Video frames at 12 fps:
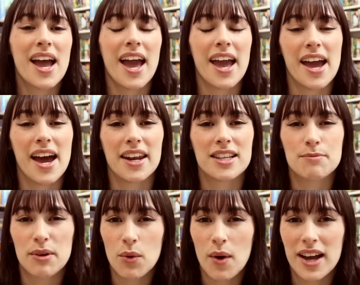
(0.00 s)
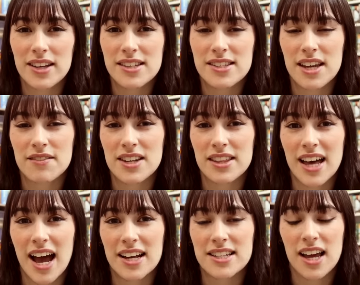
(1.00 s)
And it's been a while since I've did
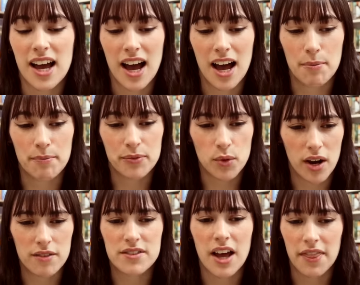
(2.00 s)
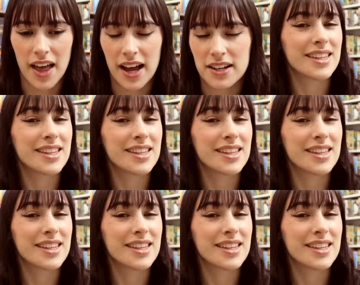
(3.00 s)
that, or I've done that.